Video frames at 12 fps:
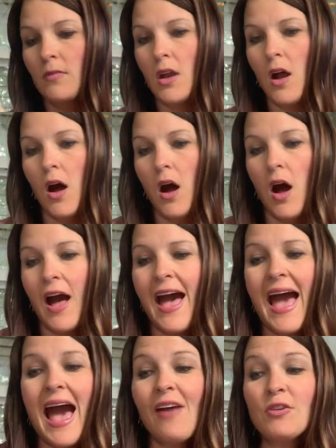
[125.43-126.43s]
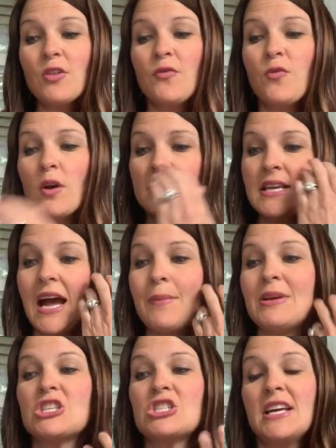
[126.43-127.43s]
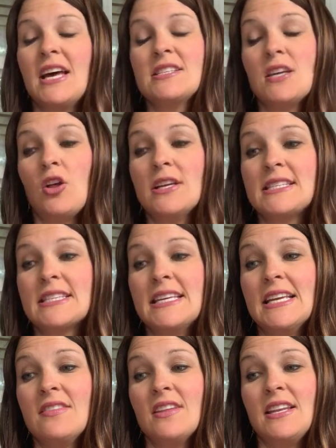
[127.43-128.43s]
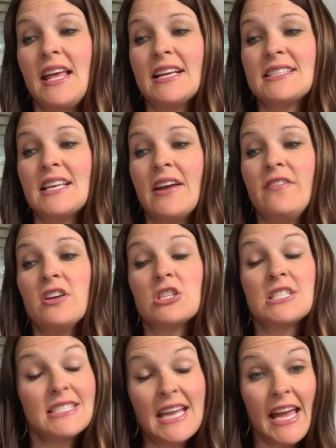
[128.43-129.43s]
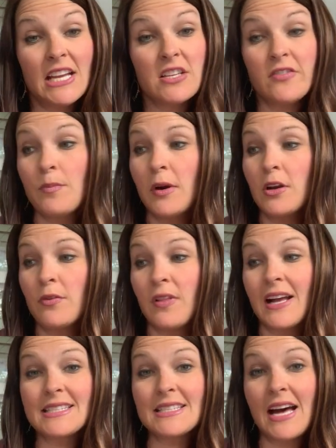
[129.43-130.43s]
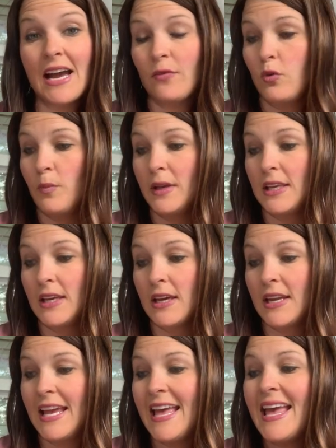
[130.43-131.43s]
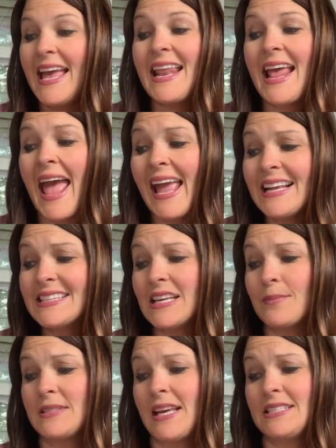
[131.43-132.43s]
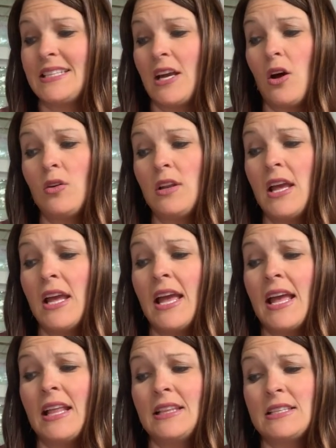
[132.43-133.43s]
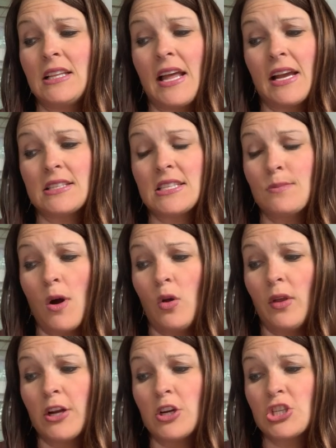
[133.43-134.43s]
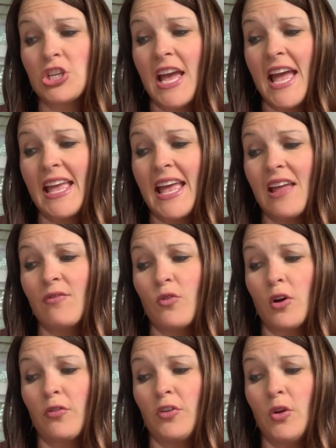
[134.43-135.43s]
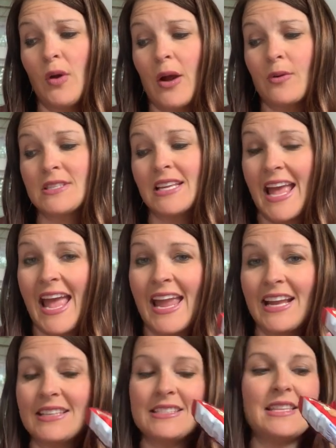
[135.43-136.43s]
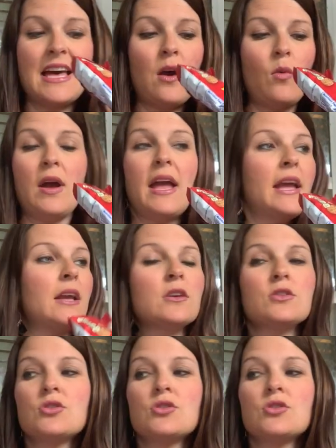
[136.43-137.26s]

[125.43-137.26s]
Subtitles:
After the 4th time it sheds all its skin, the next stage of a butterfly's life will begin. It hangs upside down to like a small letter J, and for a few hours it hangs that way.